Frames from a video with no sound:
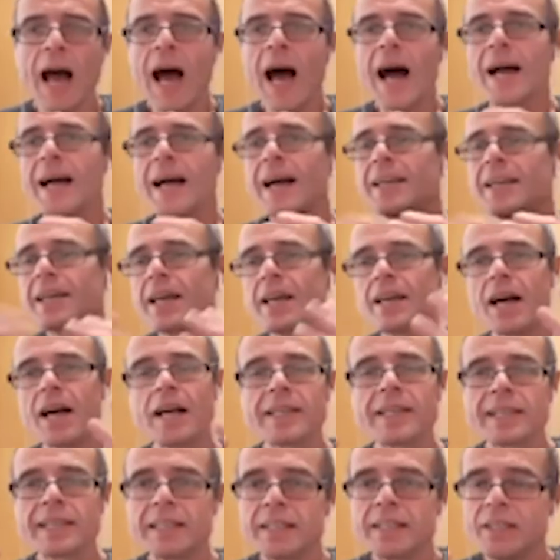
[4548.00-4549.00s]
I,
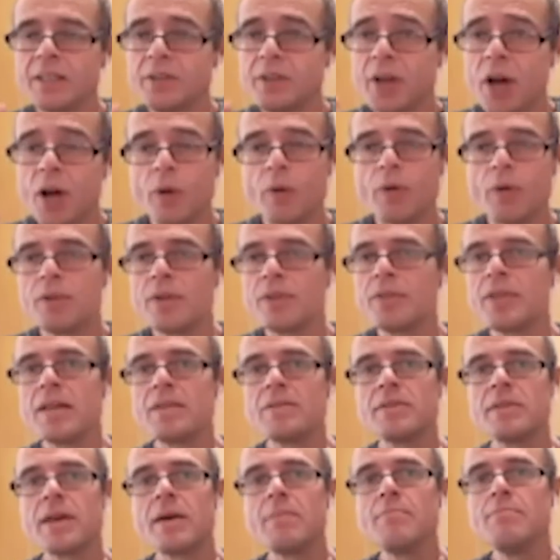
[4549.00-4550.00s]
I, I you know,
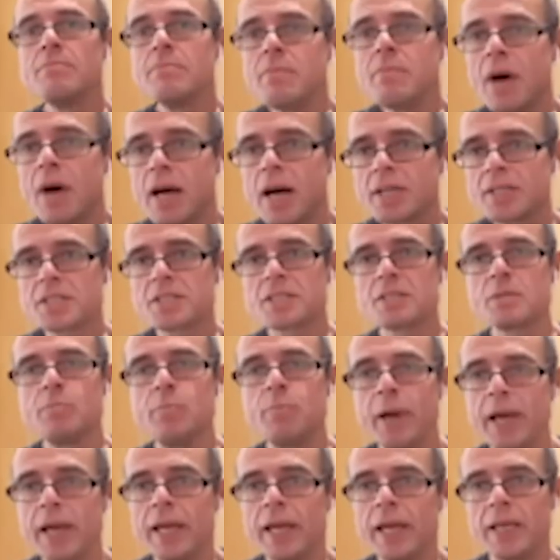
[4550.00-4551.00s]
there, there
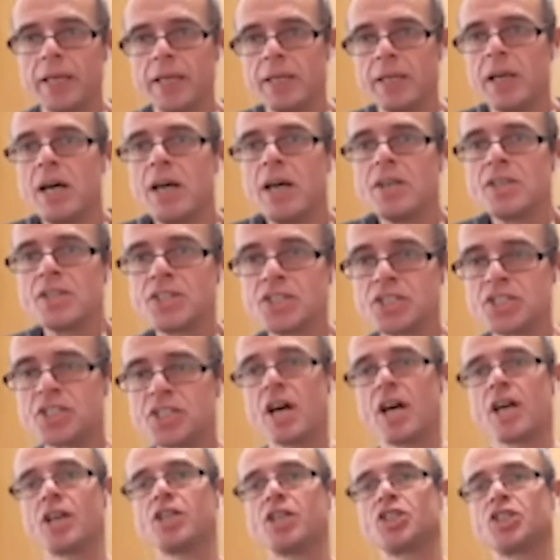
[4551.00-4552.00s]
must be
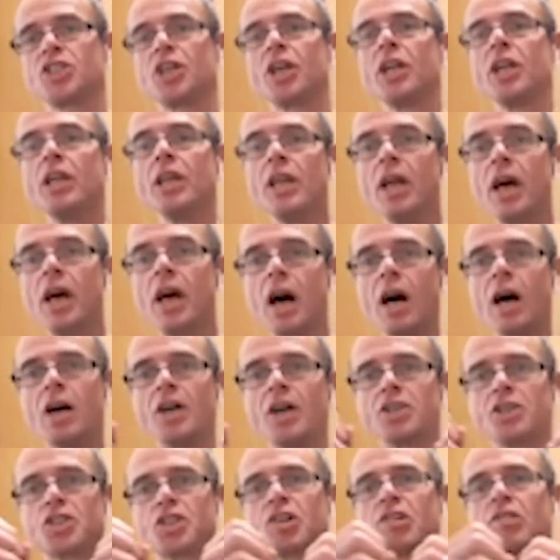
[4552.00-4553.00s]
such a
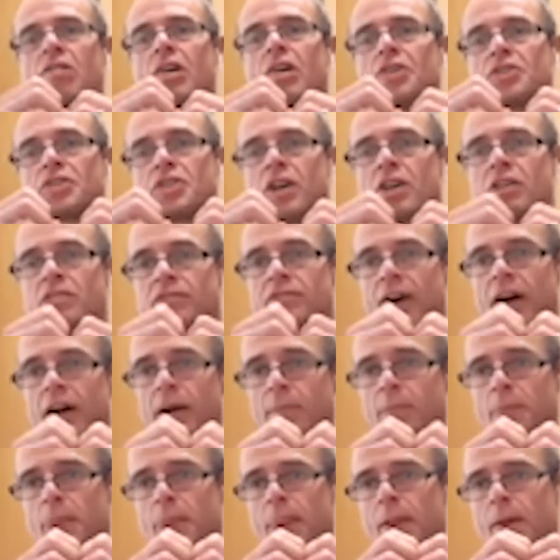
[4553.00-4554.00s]
large
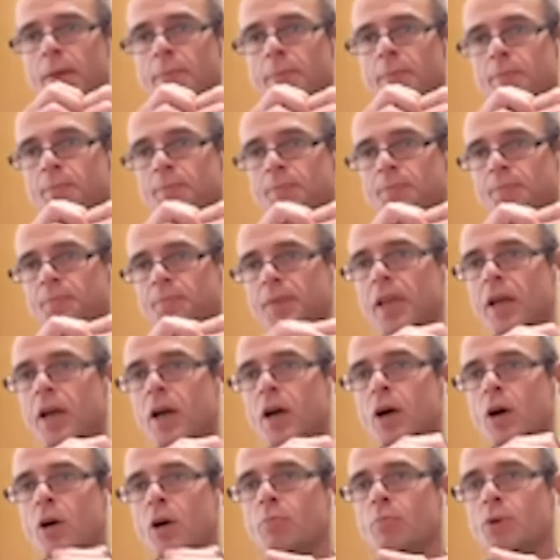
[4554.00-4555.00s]
crossover
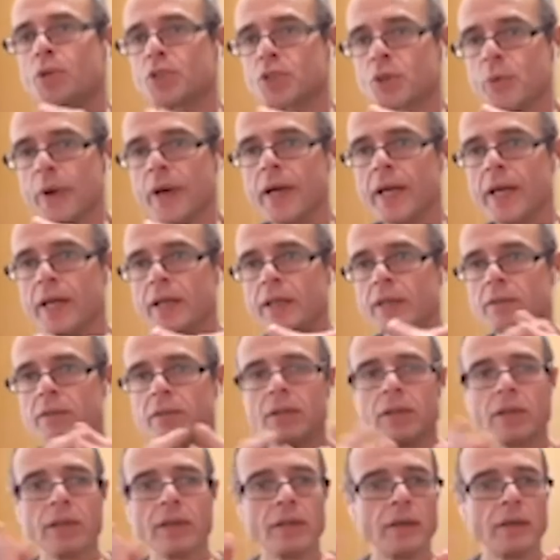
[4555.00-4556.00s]

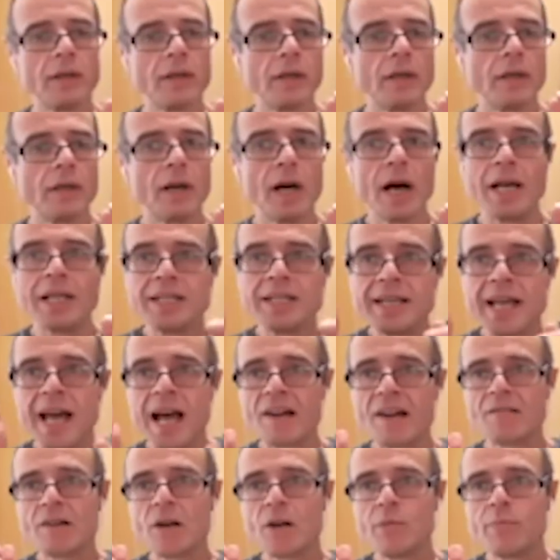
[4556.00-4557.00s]
between a
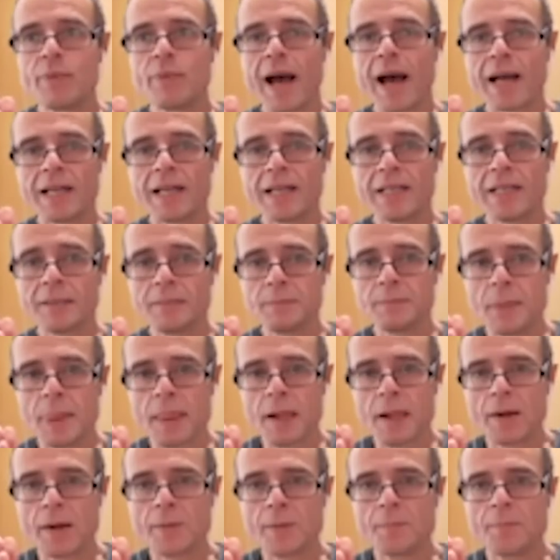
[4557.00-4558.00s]
narrow palate
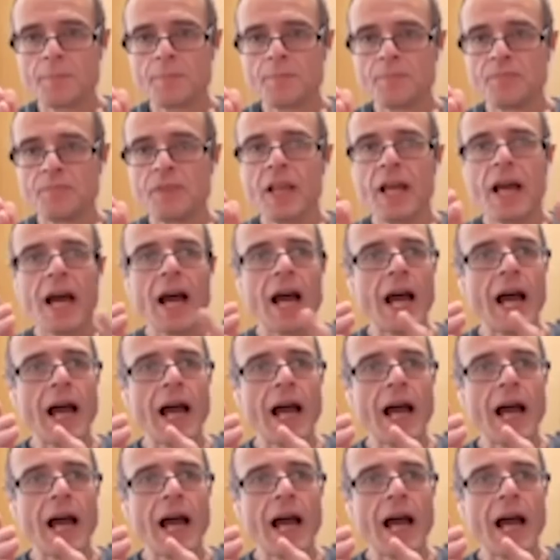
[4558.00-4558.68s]
mm-hmm.